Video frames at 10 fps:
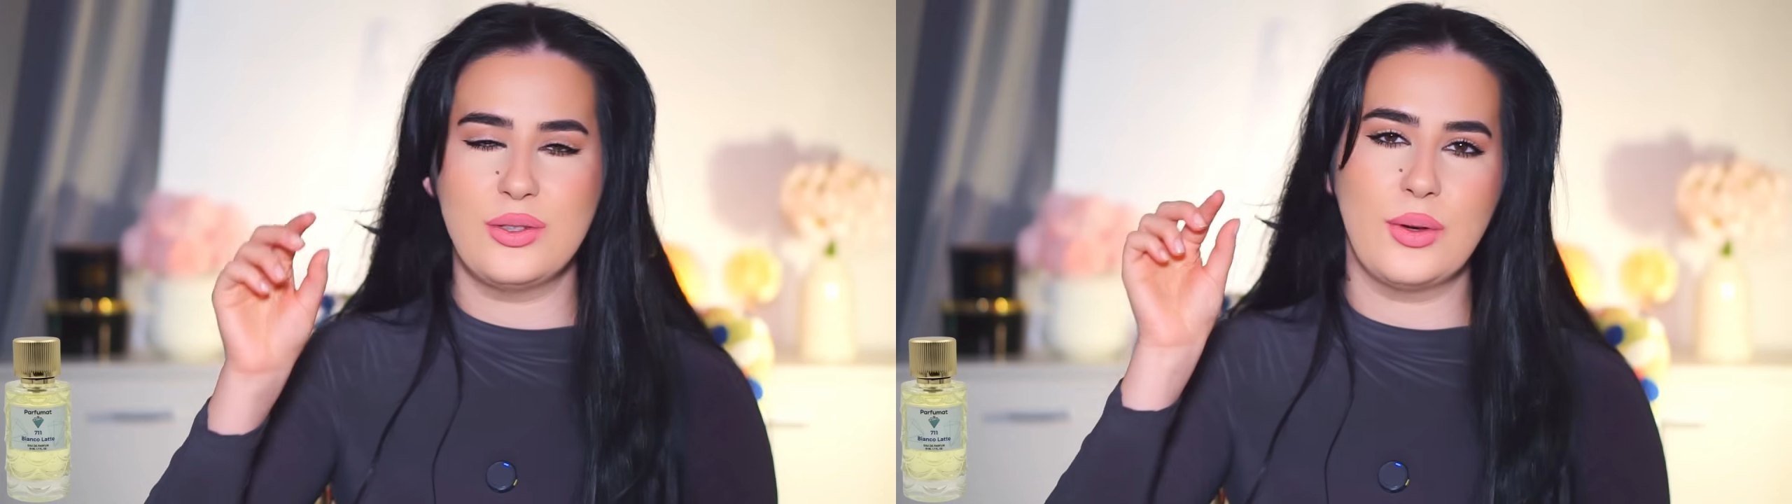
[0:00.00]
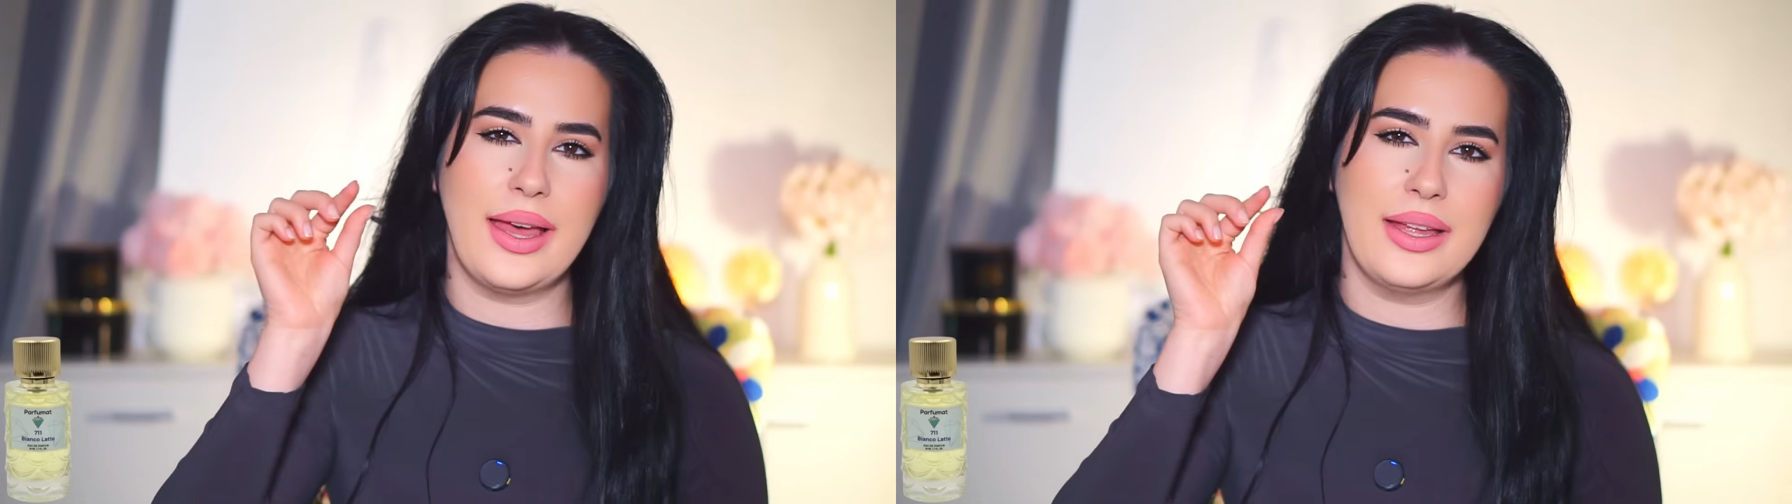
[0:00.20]

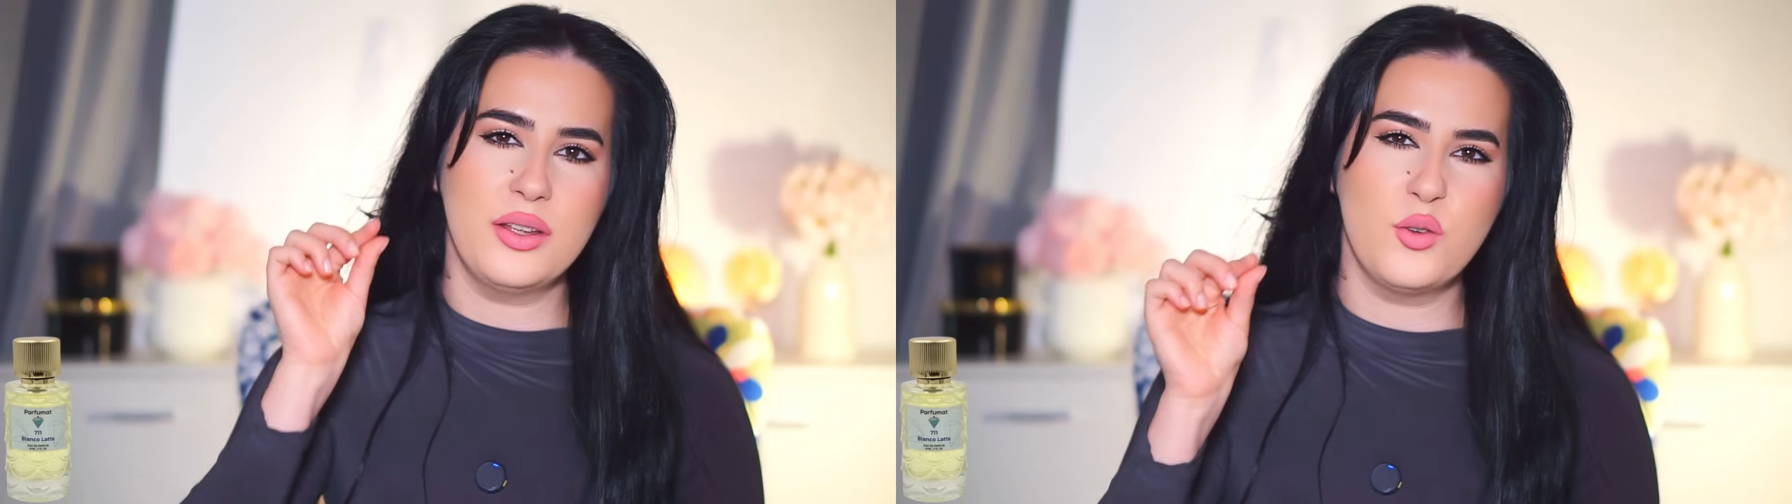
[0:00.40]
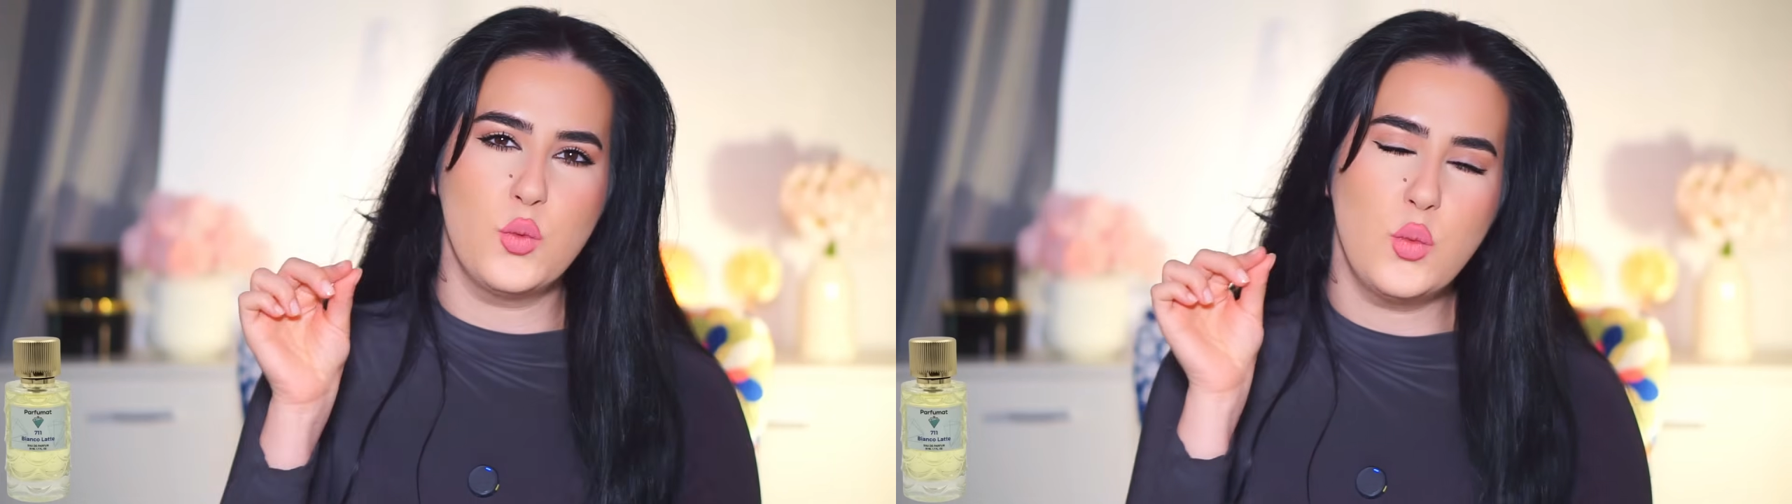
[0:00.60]
you
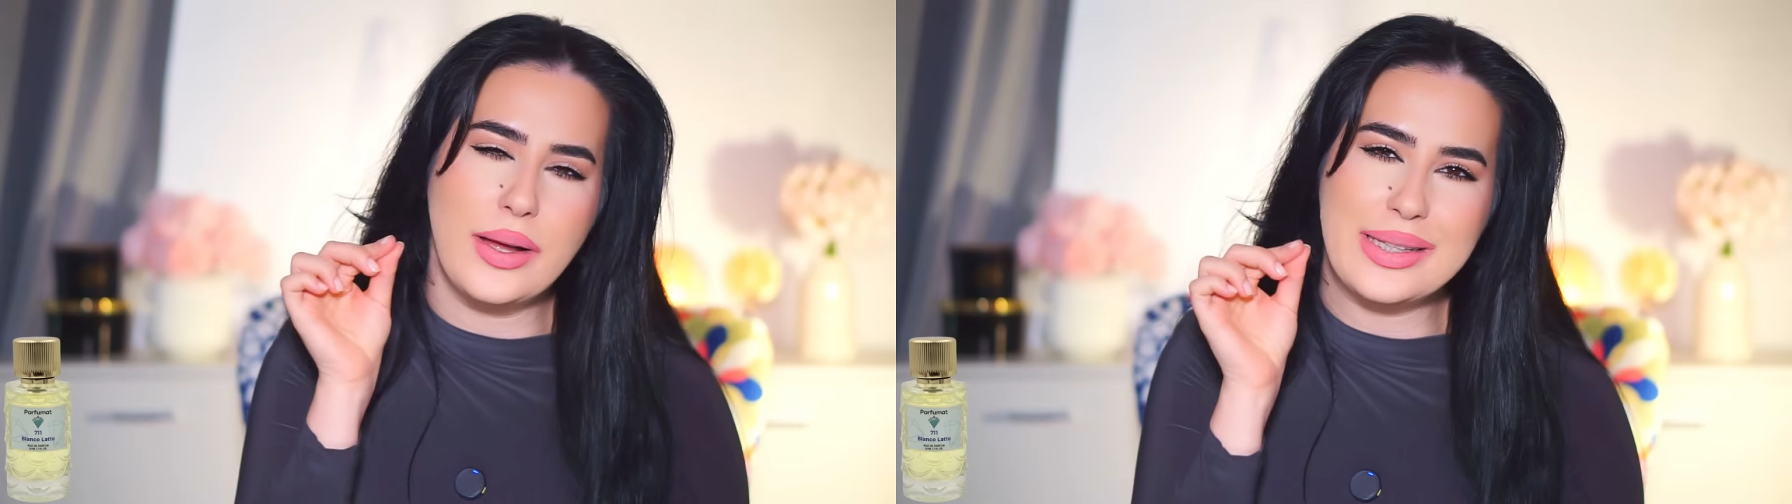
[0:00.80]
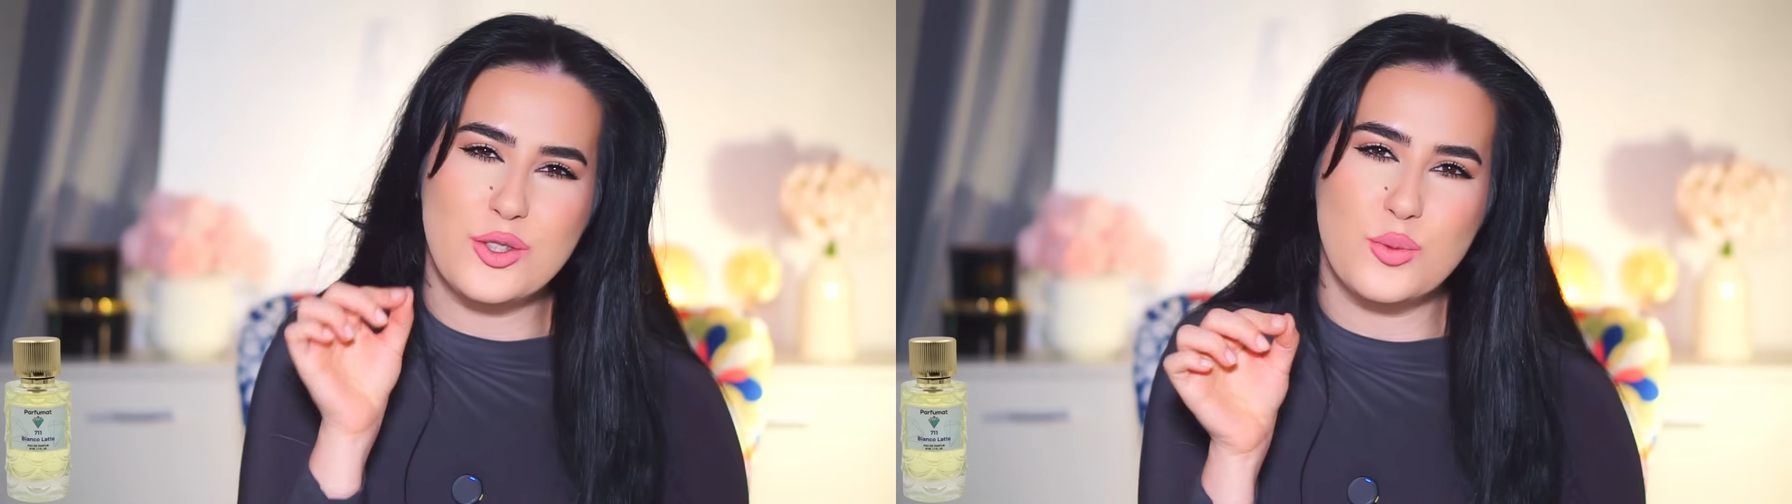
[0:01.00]
add
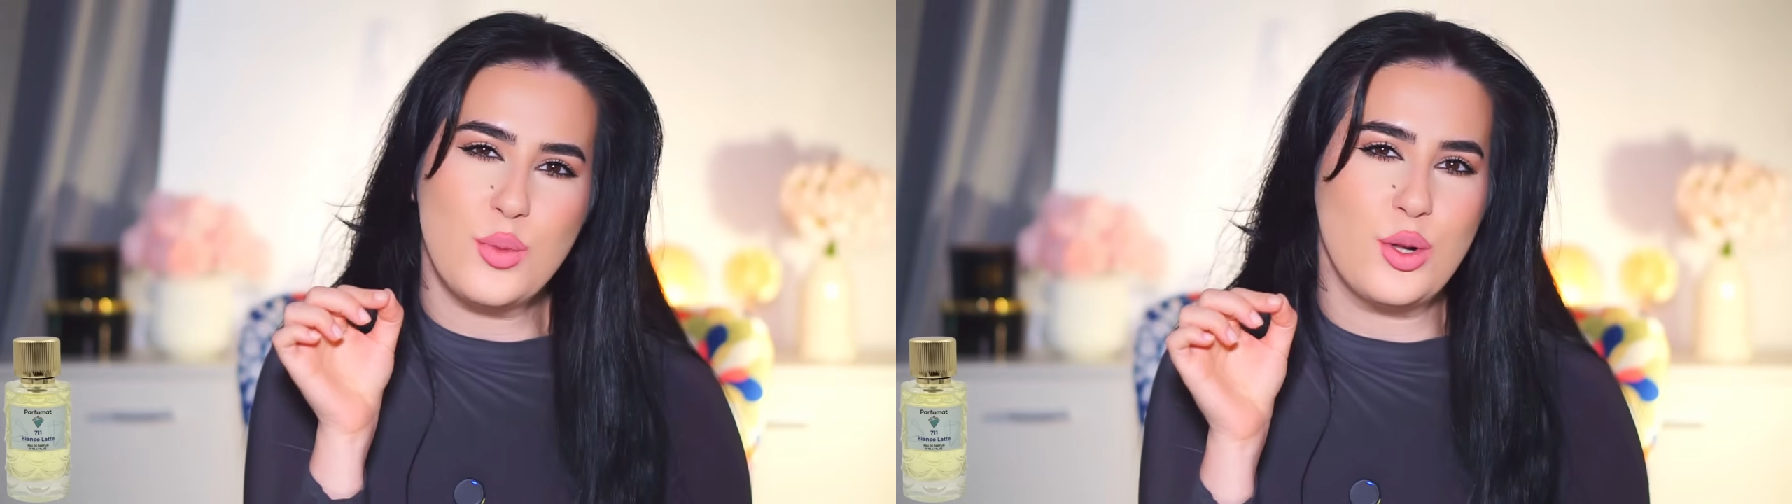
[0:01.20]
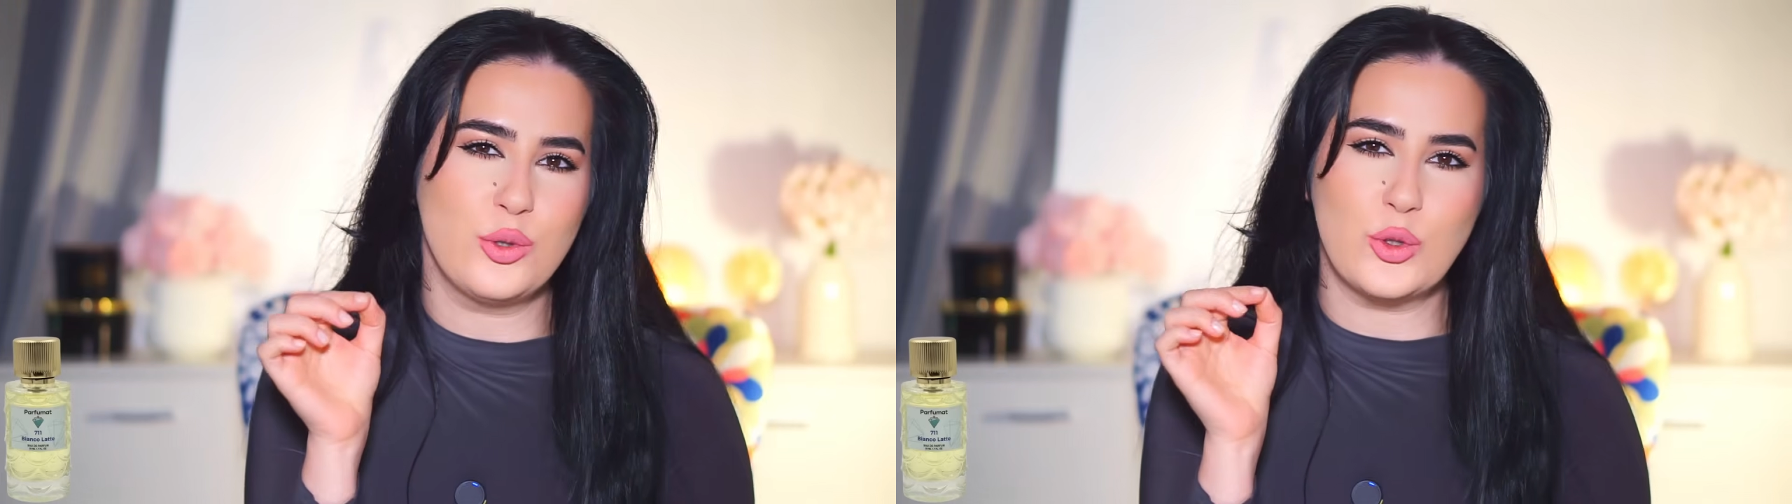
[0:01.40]
one small